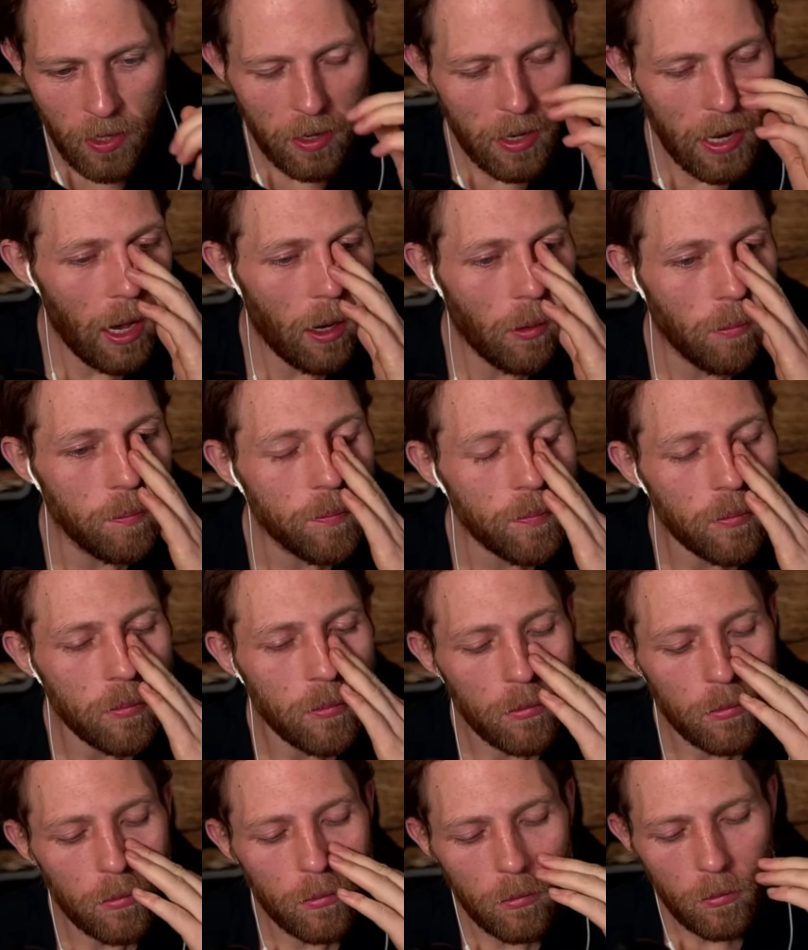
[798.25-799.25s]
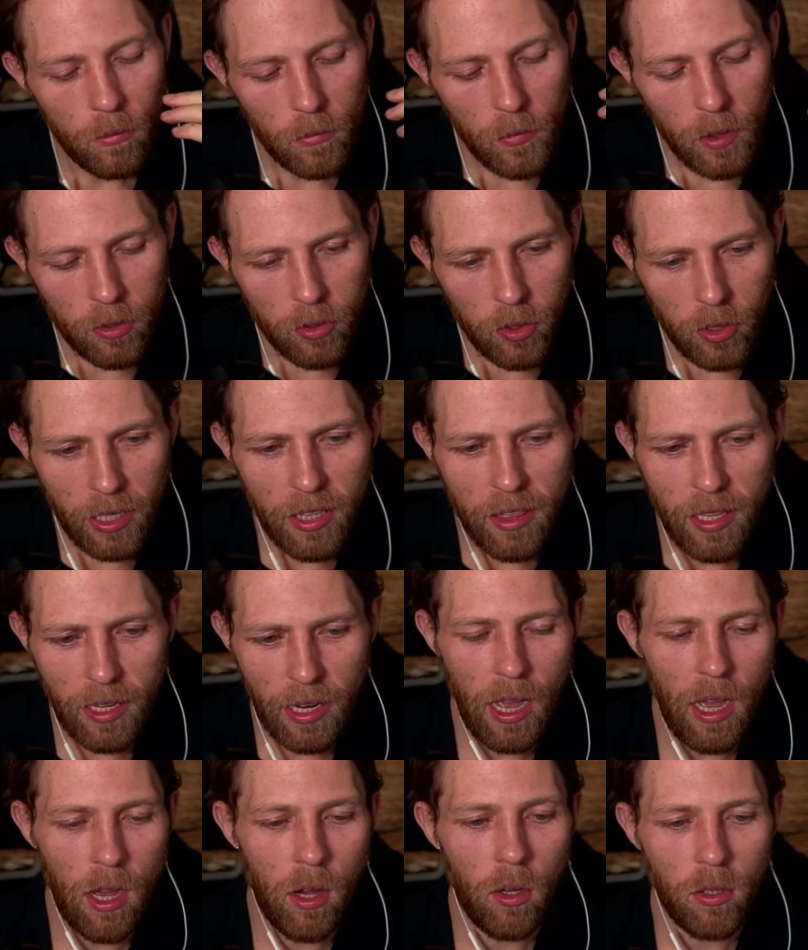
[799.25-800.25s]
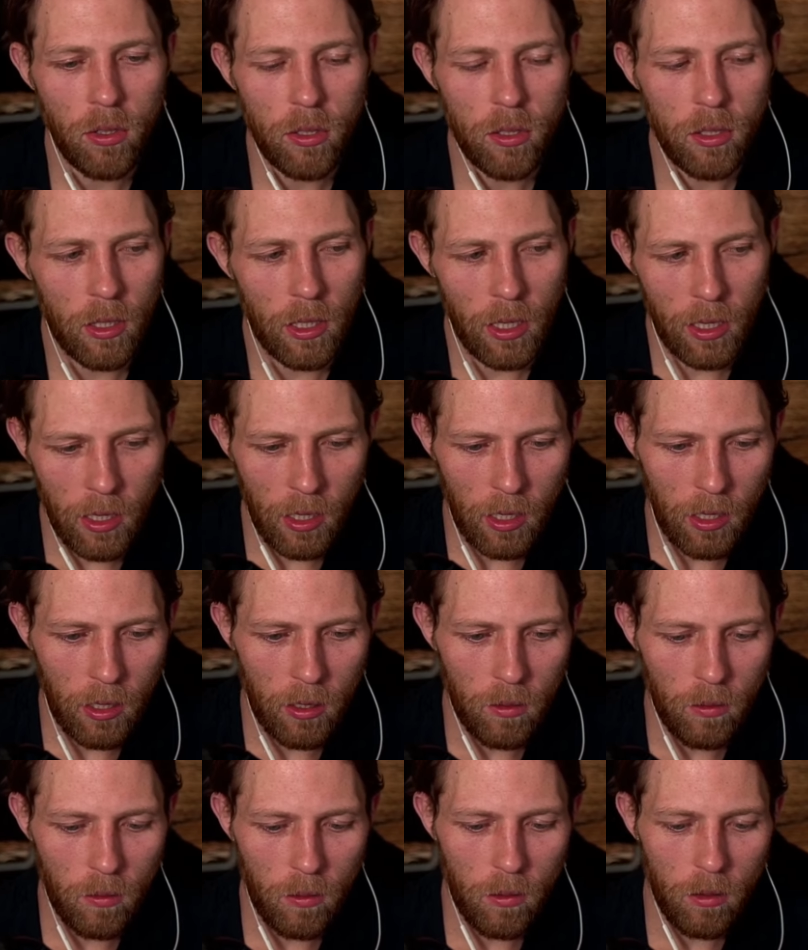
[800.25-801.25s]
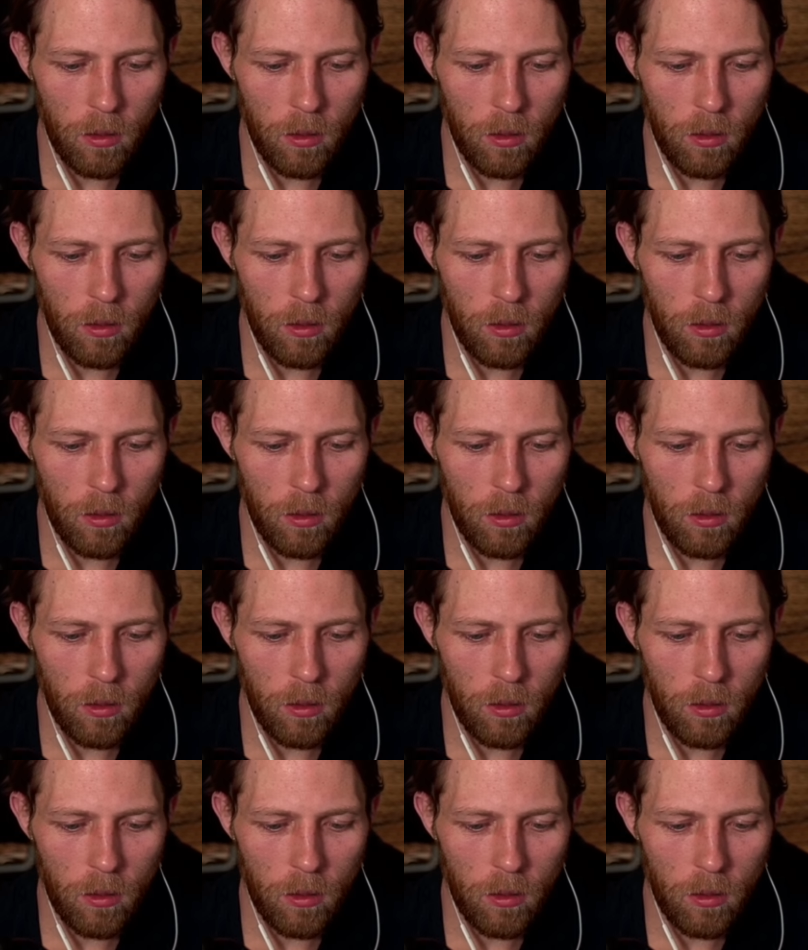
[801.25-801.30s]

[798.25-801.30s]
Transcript: Now, is there anything else that